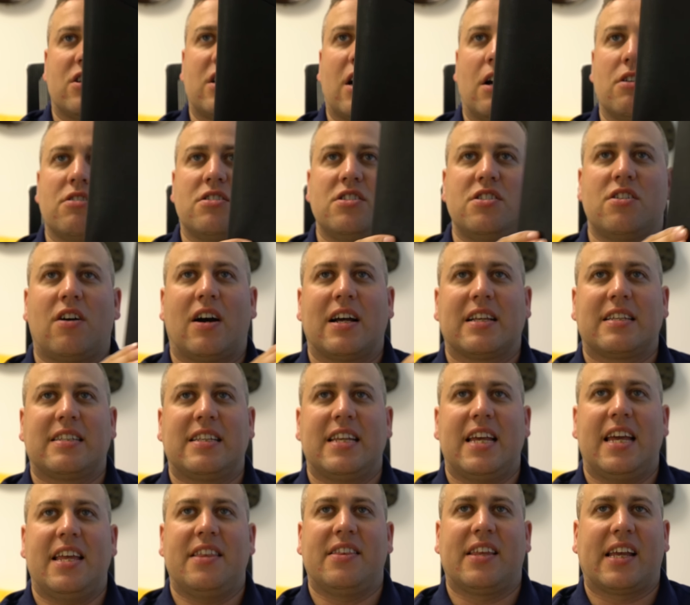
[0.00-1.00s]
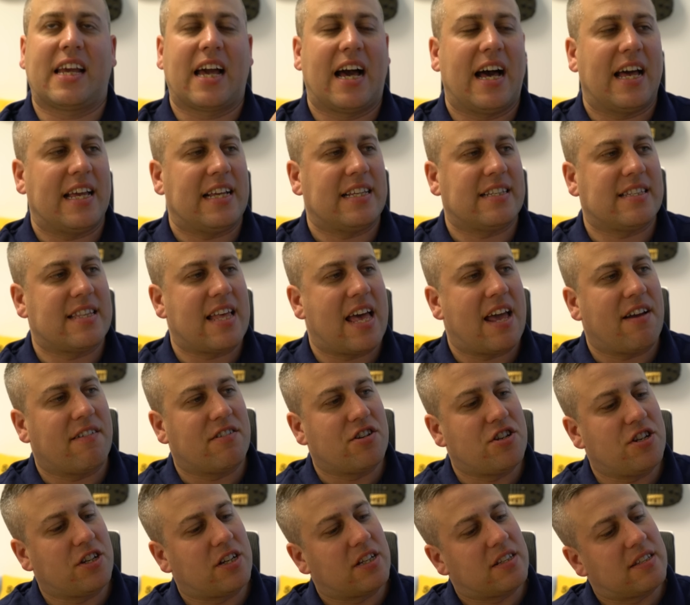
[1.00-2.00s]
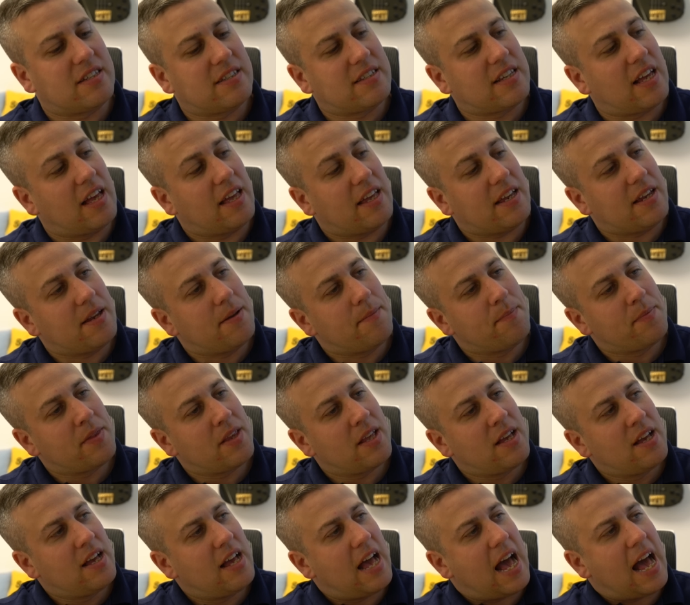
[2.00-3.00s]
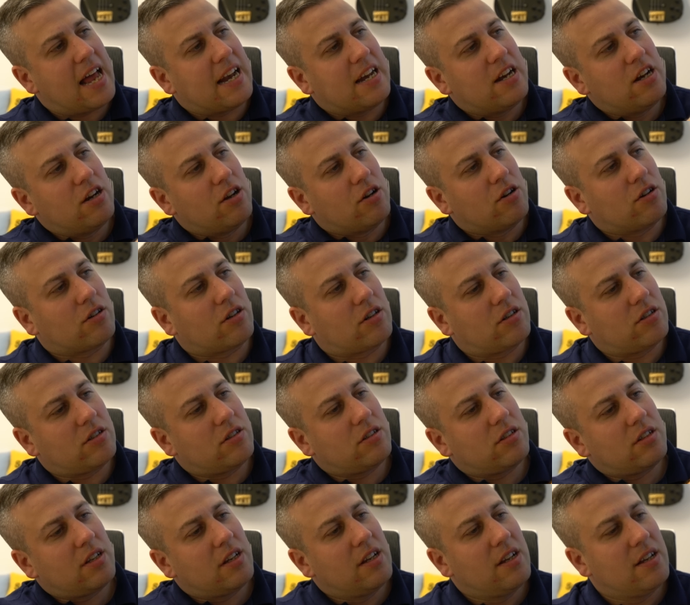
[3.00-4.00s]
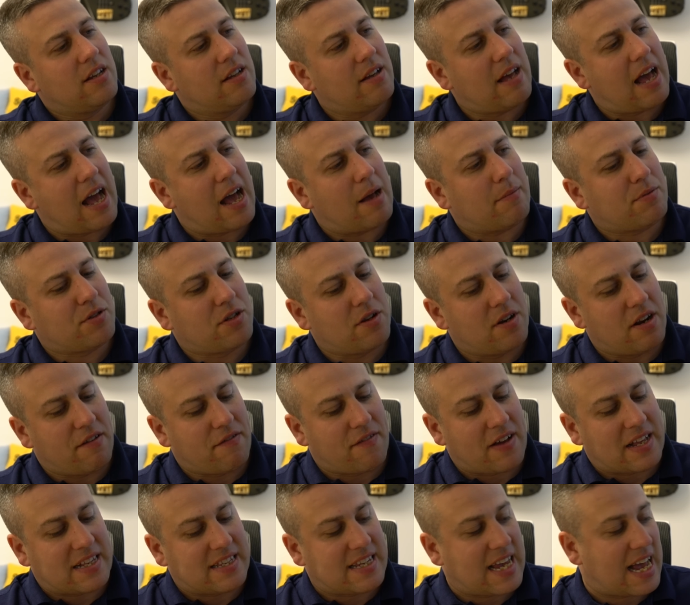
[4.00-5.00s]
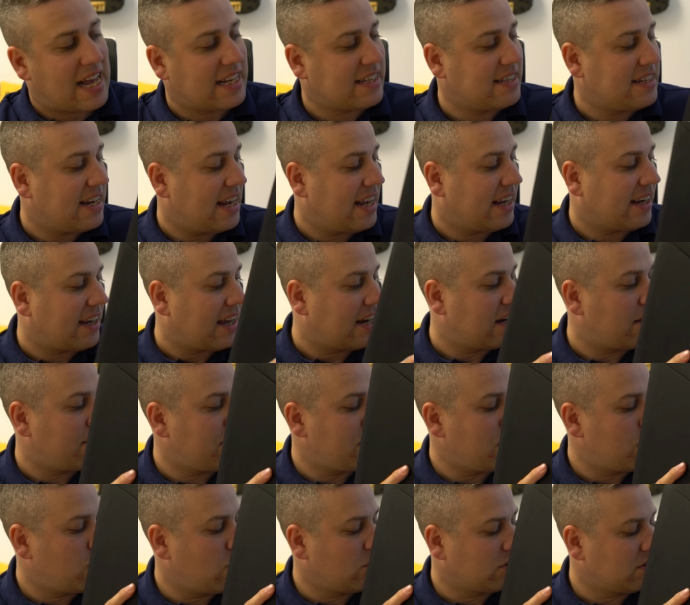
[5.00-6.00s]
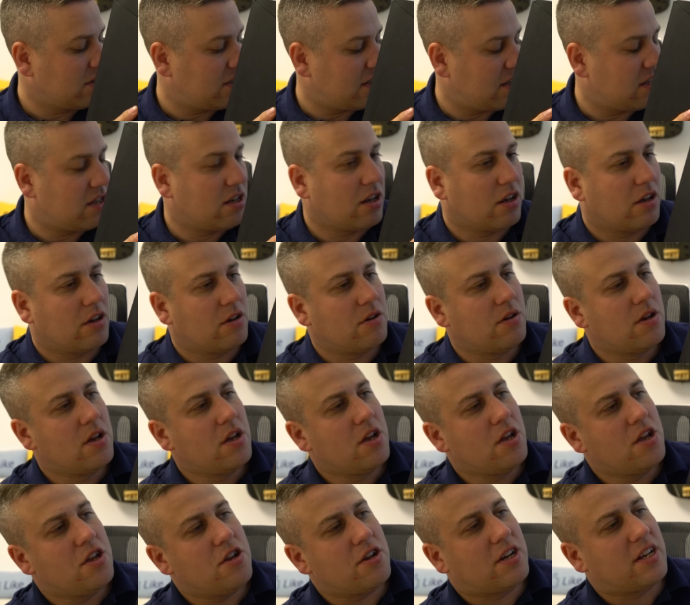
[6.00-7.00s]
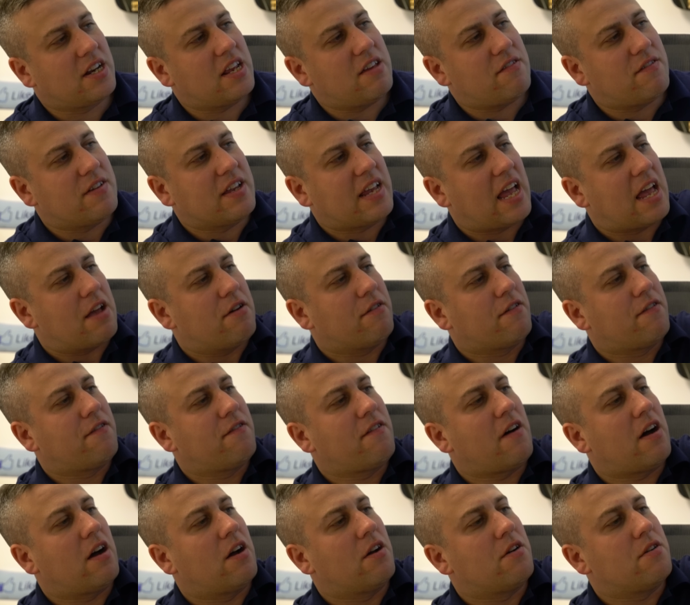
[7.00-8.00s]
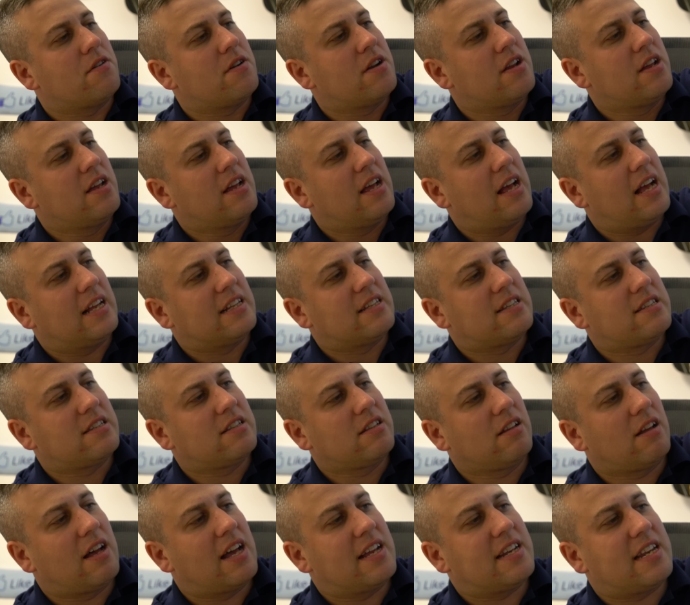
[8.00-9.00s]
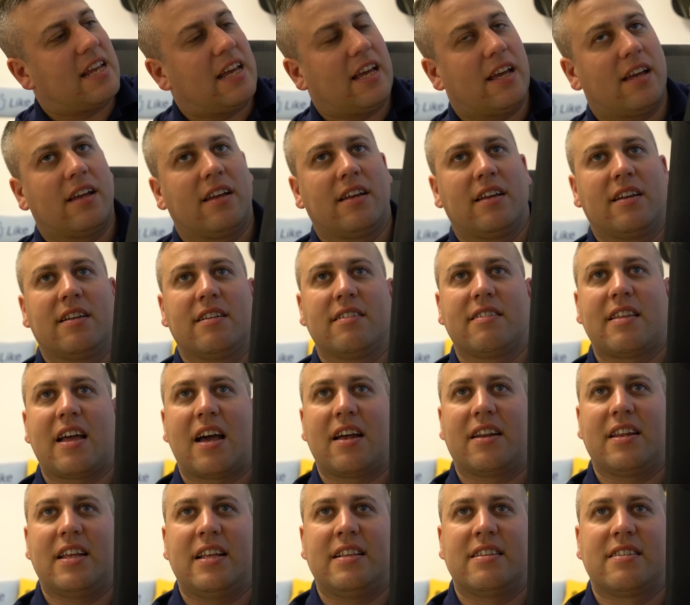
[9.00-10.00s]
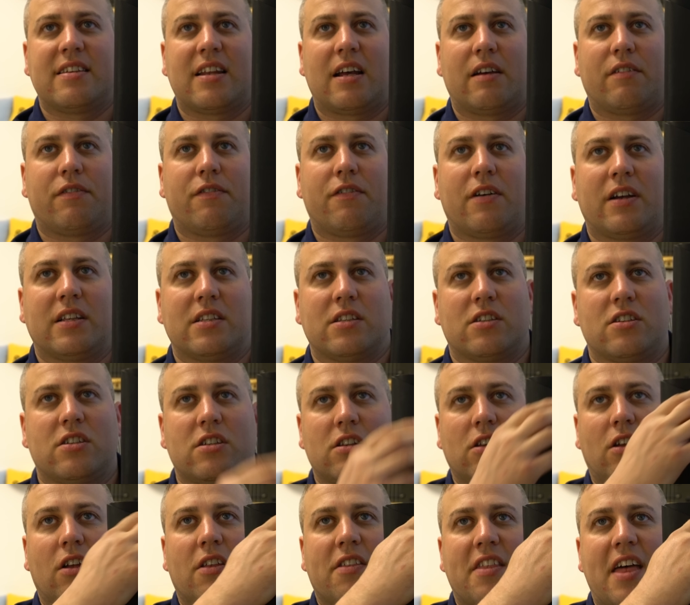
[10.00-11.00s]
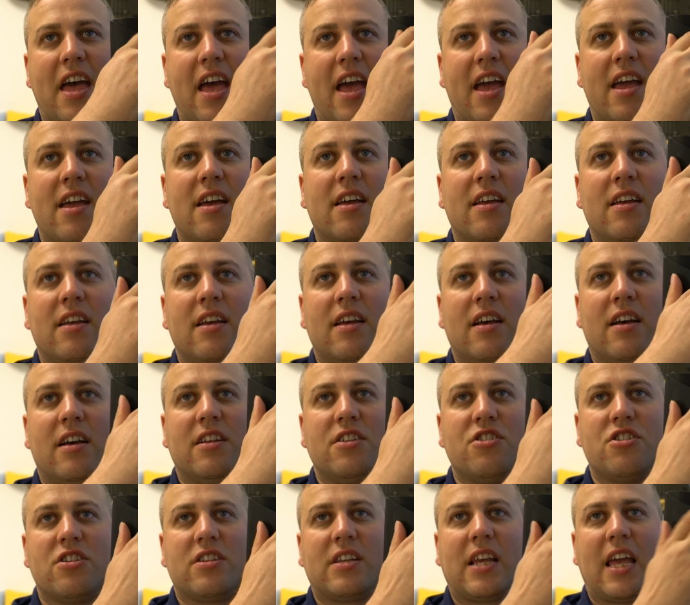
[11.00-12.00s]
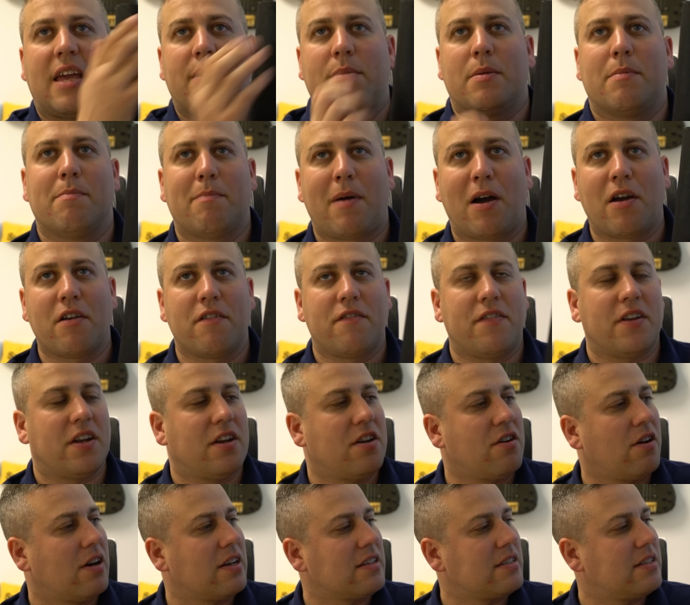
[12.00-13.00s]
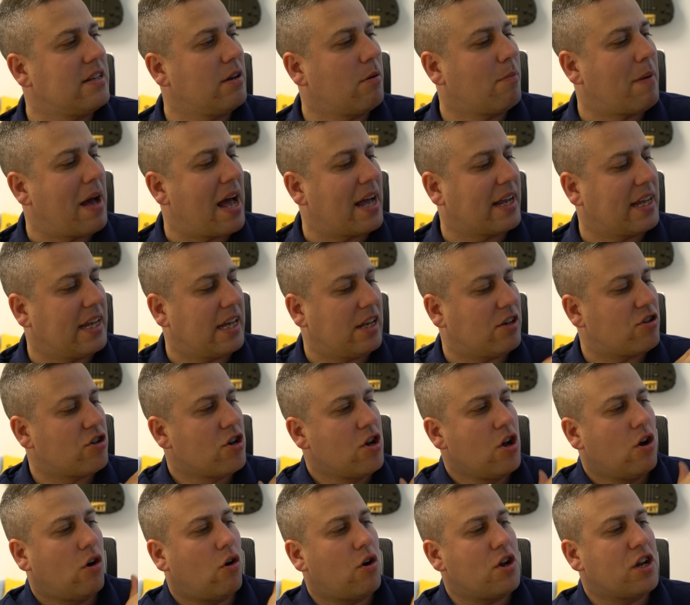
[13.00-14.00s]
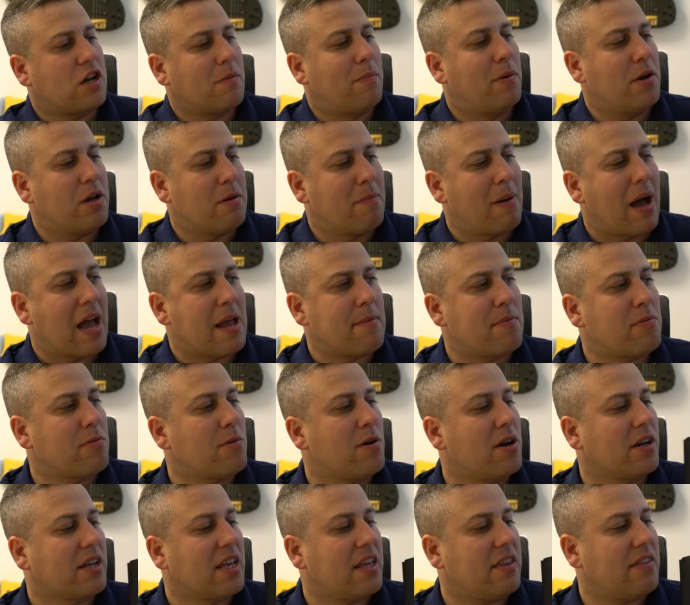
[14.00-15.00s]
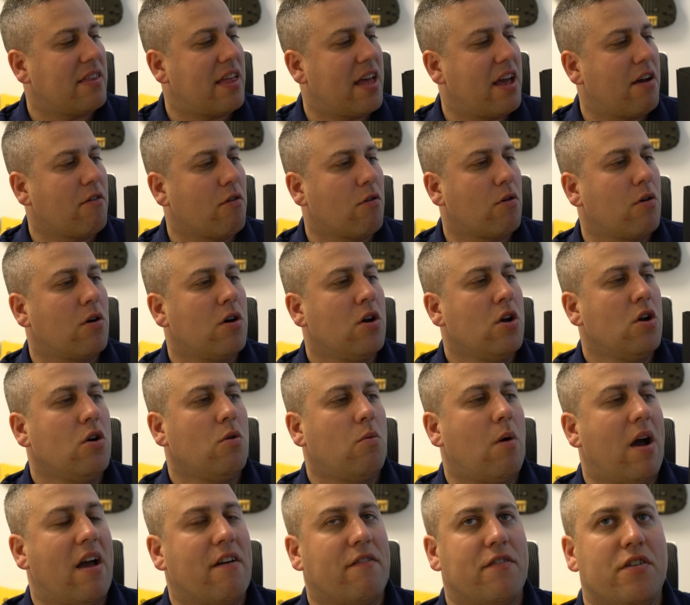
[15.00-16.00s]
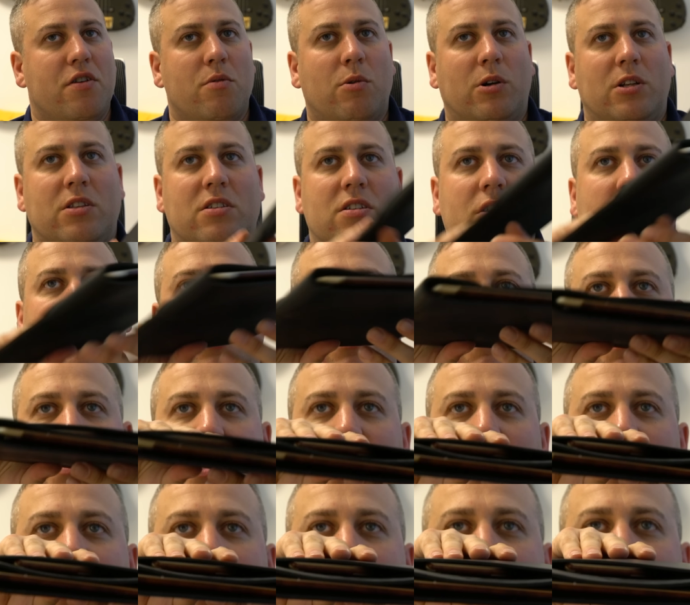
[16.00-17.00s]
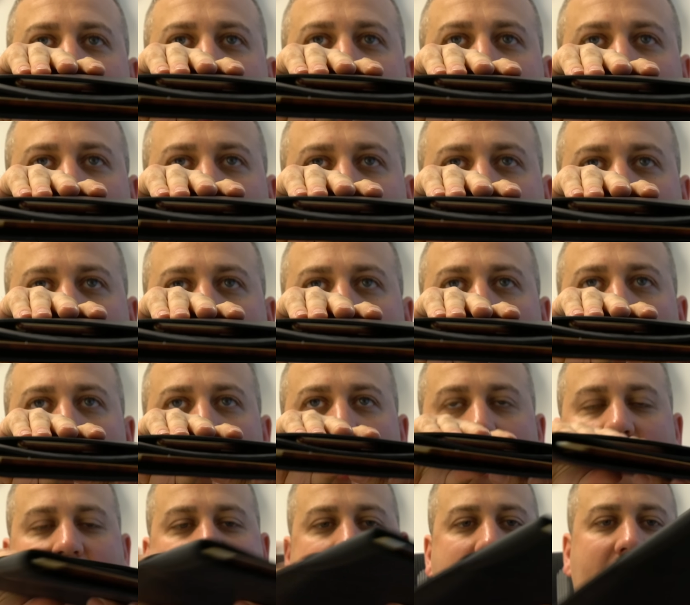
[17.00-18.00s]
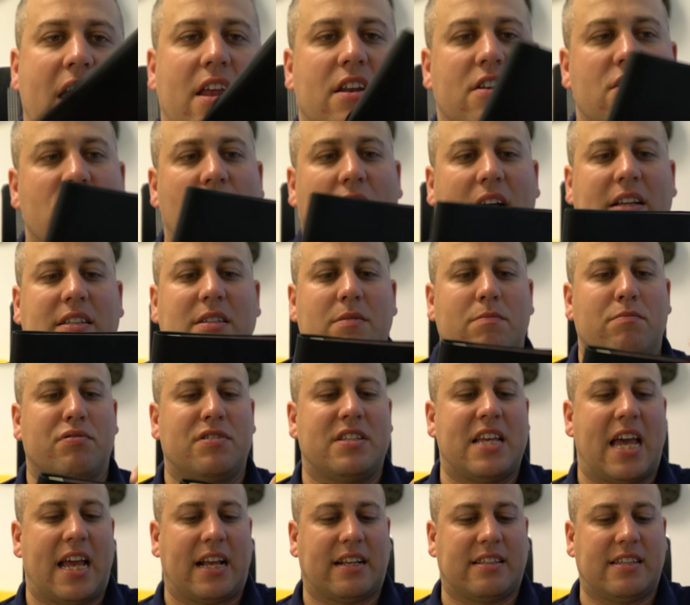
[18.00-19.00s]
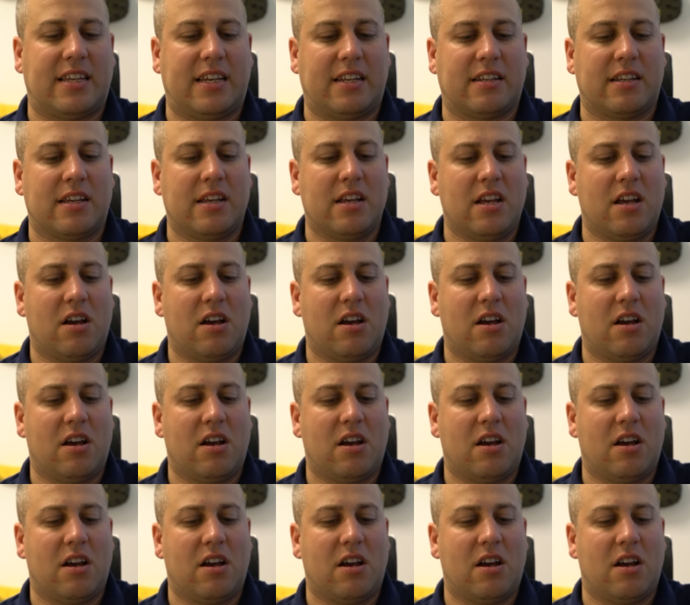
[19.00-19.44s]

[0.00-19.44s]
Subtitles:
goes nicely in the case there, as you can see, and looks absolutely fantastic. And if you wanted to, you could even get your phone and slide it down into that front slot there and just keep them both in a nice little package. Or you could put your paperwork in there or whatever you want to do. But you can see it's all in there, nice and protected.